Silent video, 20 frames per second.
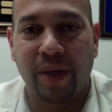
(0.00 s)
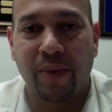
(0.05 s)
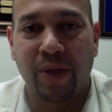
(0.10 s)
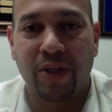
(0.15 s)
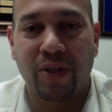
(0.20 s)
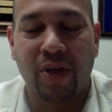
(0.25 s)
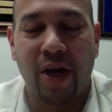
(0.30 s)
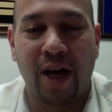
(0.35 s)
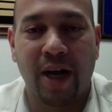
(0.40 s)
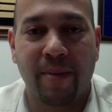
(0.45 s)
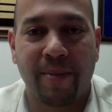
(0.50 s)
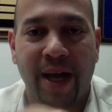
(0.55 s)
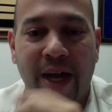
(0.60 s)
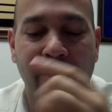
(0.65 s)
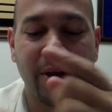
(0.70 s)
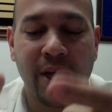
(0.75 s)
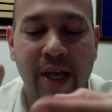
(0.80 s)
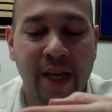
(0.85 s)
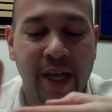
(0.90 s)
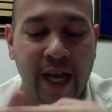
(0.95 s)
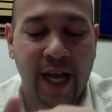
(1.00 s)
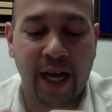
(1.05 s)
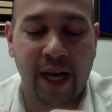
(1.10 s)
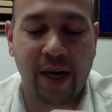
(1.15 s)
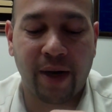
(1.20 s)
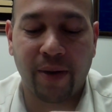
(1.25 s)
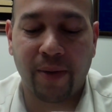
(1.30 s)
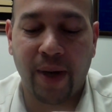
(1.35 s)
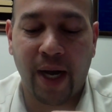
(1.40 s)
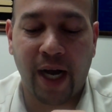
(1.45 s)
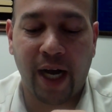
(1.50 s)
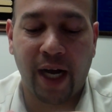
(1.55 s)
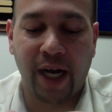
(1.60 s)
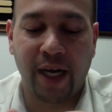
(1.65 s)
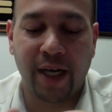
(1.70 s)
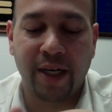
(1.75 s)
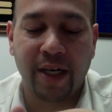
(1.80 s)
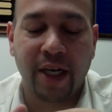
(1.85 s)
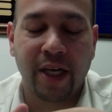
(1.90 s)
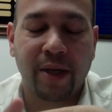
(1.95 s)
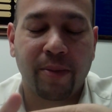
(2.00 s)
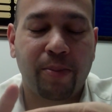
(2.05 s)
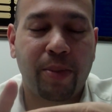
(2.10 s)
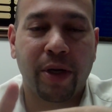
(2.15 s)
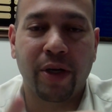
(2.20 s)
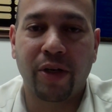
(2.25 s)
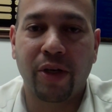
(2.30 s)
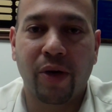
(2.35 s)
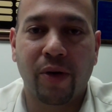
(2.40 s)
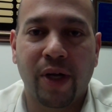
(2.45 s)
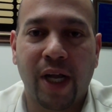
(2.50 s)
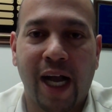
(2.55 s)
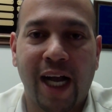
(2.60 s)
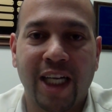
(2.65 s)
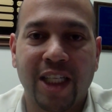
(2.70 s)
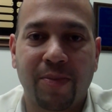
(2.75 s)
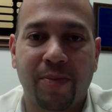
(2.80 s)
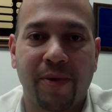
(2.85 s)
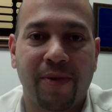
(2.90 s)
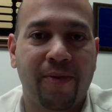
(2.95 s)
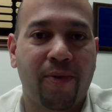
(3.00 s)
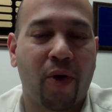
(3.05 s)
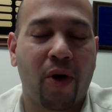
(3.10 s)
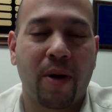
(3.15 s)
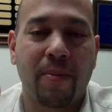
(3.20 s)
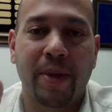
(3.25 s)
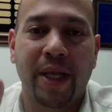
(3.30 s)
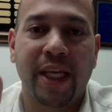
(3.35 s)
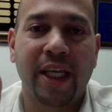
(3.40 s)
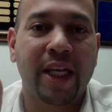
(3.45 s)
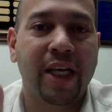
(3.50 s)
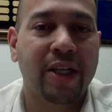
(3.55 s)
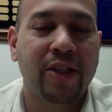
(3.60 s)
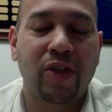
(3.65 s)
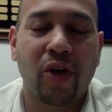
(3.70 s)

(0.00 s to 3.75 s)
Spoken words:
which talk about how put no gods before me.